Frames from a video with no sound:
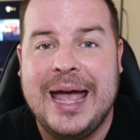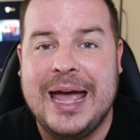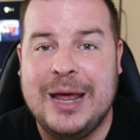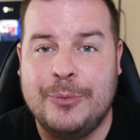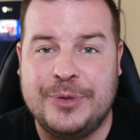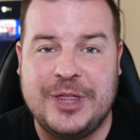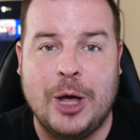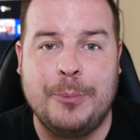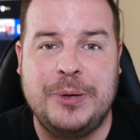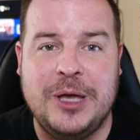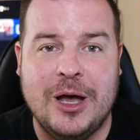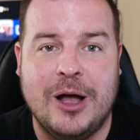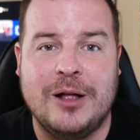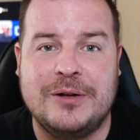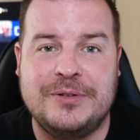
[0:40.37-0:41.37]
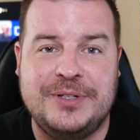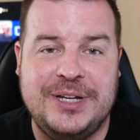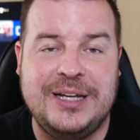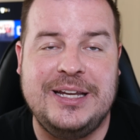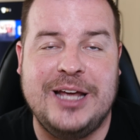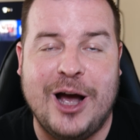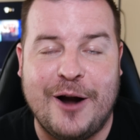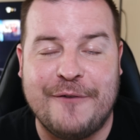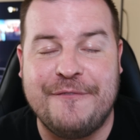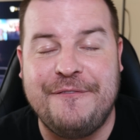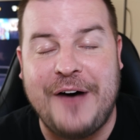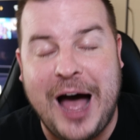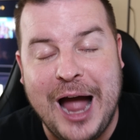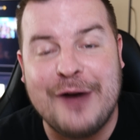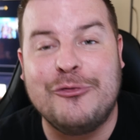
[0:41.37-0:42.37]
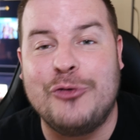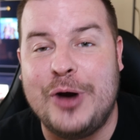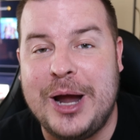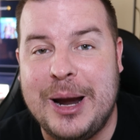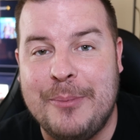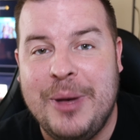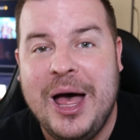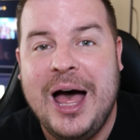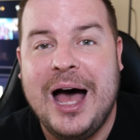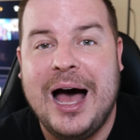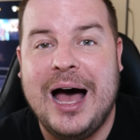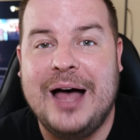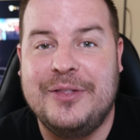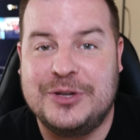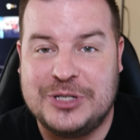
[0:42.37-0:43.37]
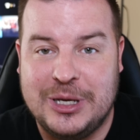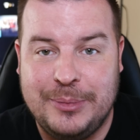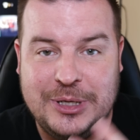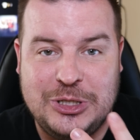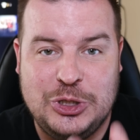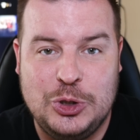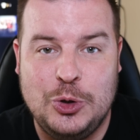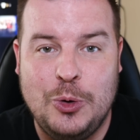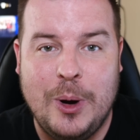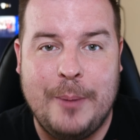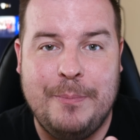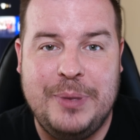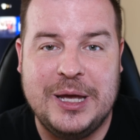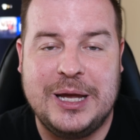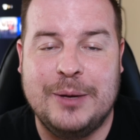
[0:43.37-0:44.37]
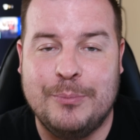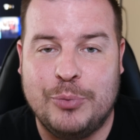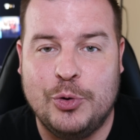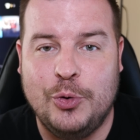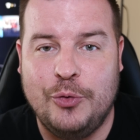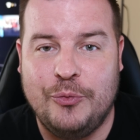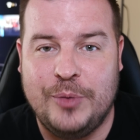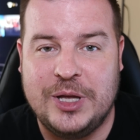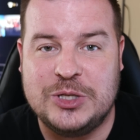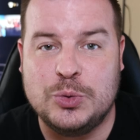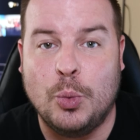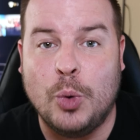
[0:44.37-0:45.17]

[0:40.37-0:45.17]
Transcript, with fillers: And with LPDDR5 RAM, uh, there's going to be two big improvements.